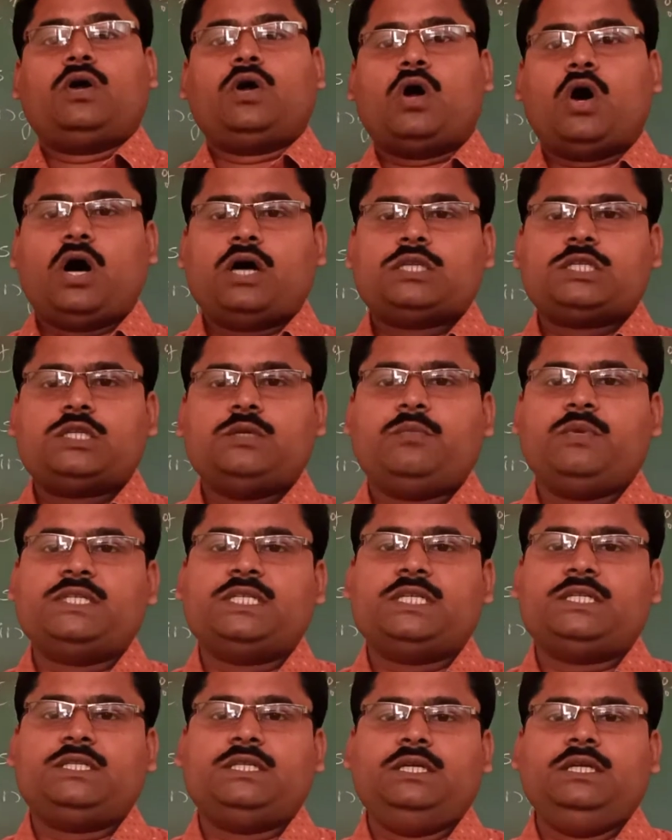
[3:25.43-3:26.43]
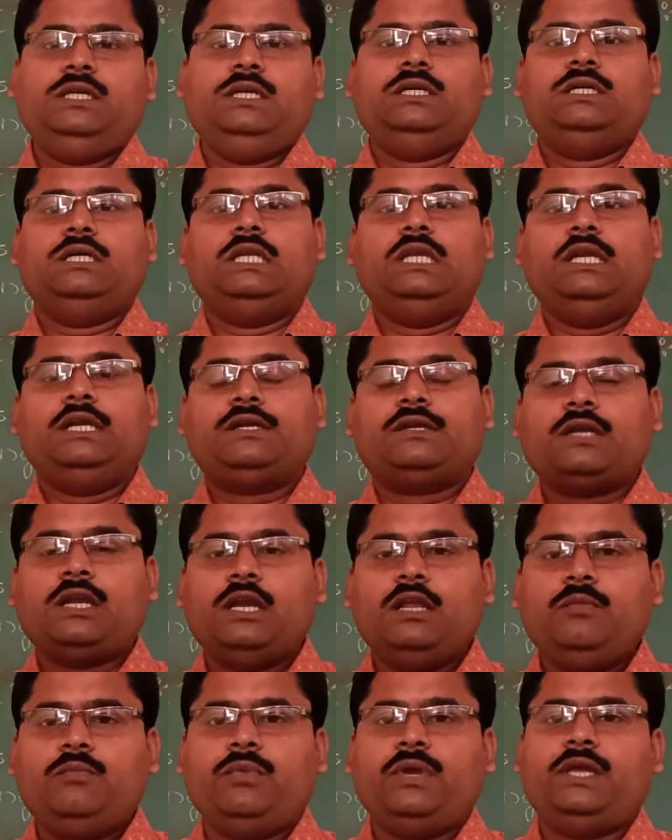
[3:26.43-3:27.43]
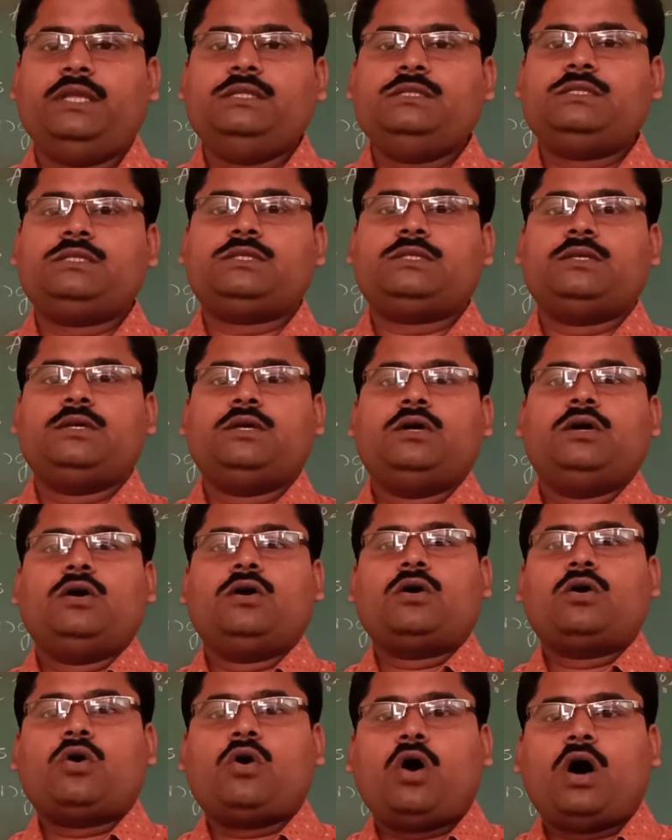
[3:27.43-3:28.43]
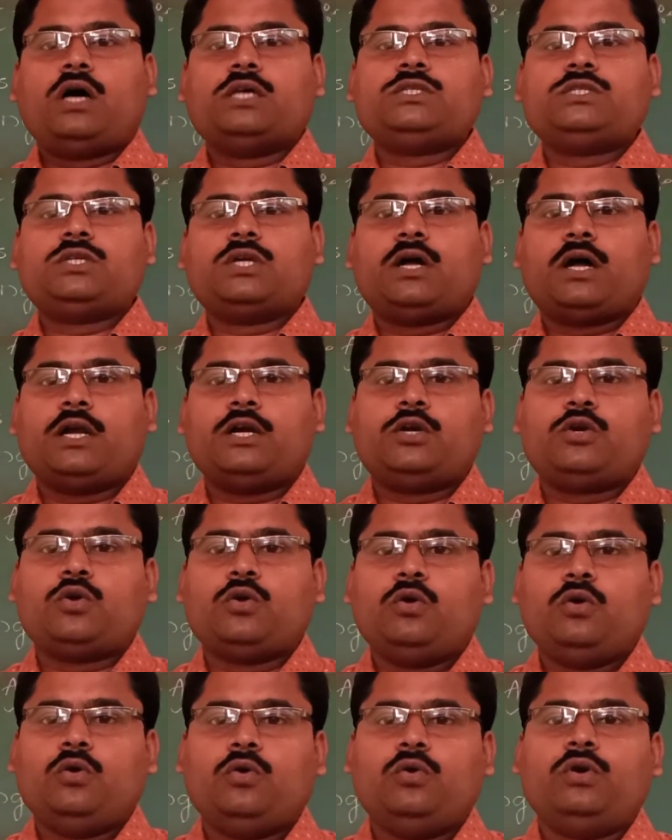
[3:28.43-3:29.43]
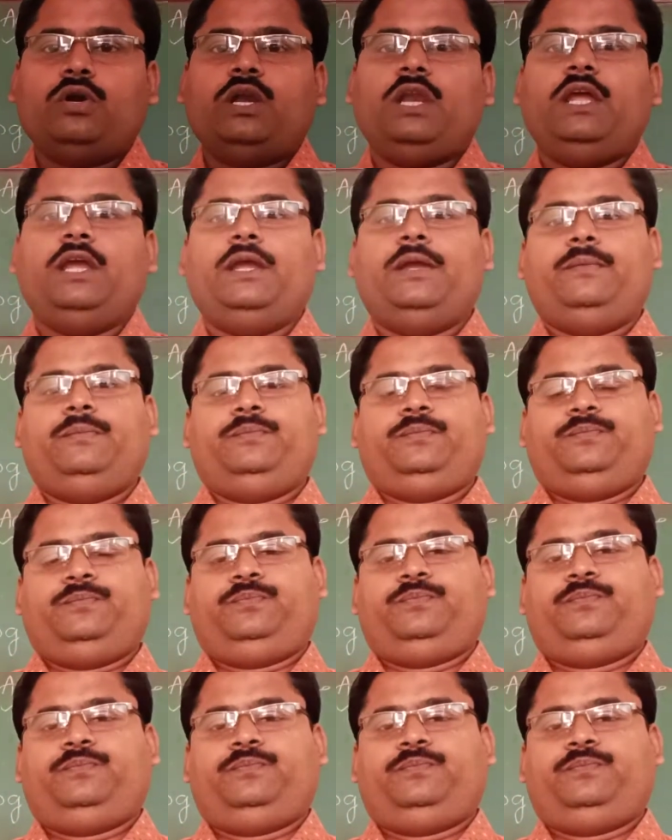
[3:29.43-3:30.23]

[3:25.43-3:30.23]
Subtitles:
Cost budgeting literally means cost control only.